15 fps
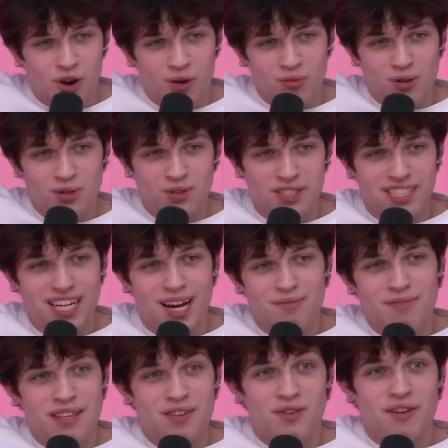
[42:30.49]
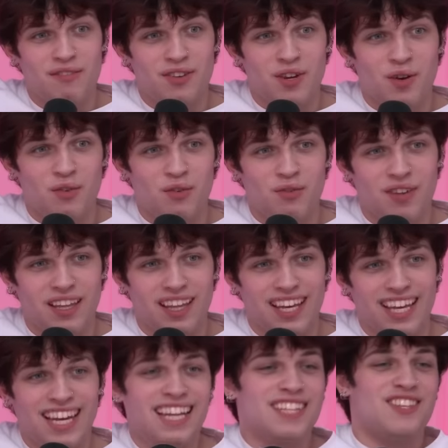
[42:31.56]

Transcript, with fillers: arm goes numb and you have no feeling in it?